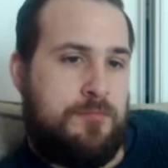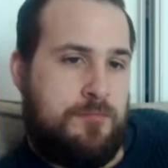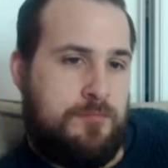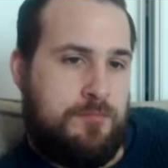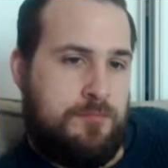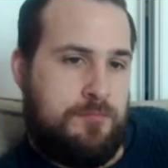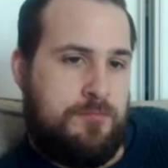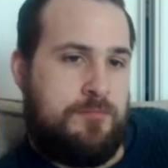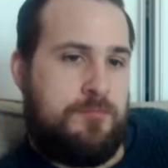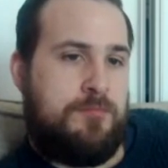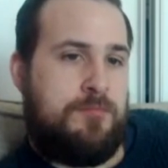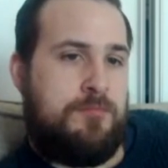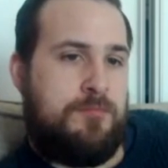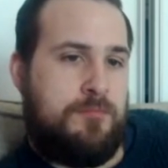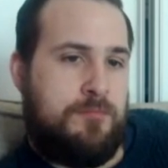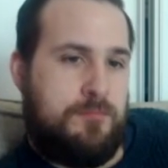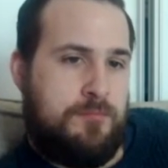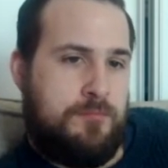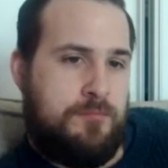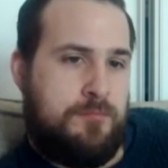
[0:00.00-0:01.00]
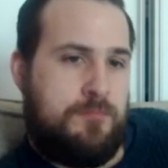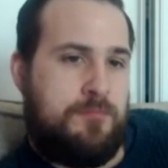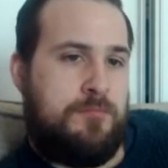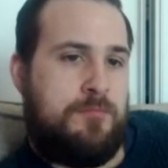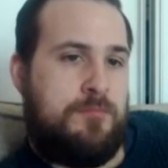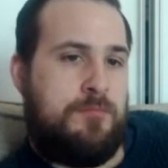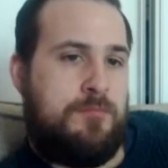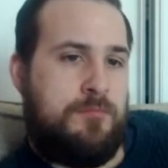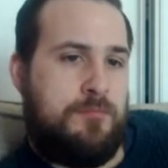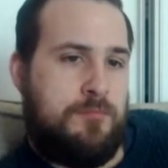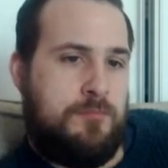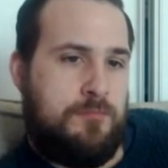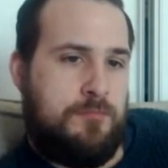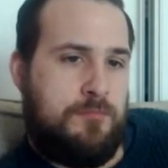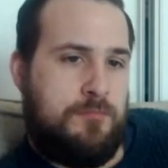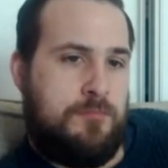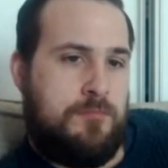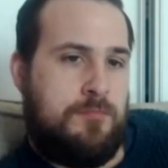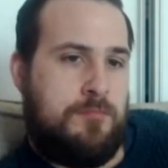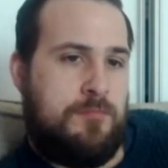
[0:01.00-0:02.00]

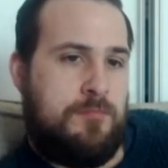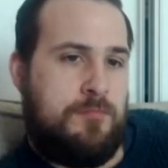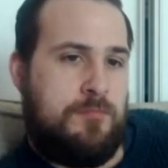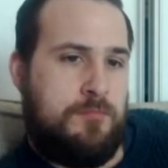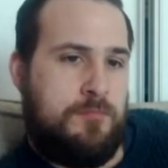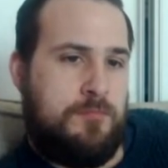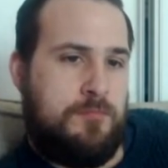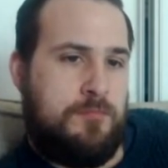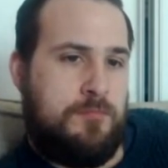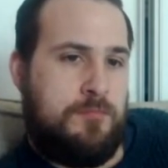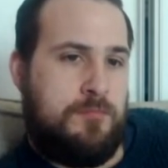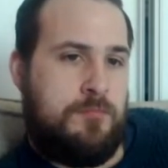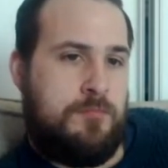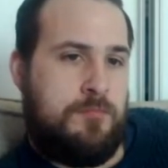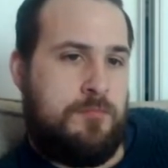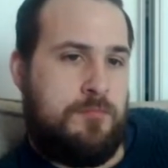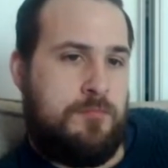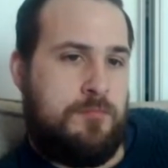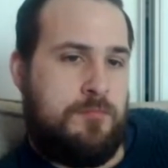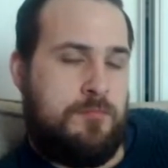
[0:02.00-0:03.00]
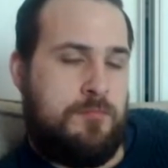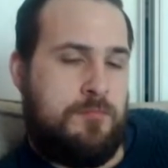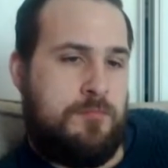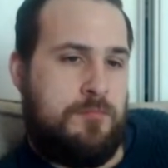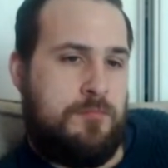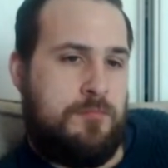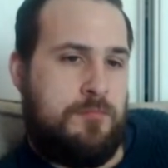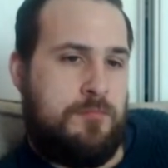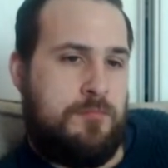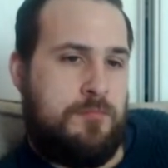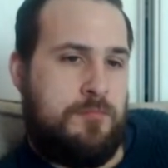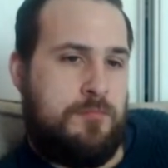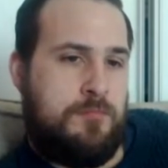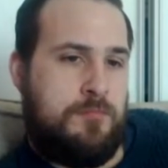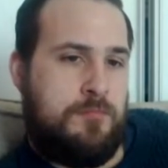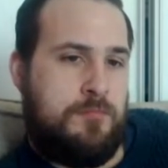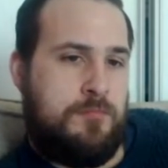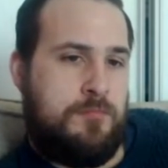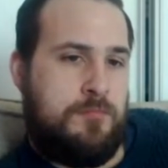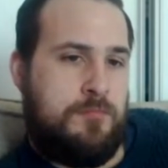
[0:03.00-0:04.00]

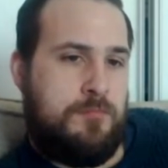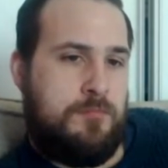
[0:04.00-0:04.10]
(not speaking)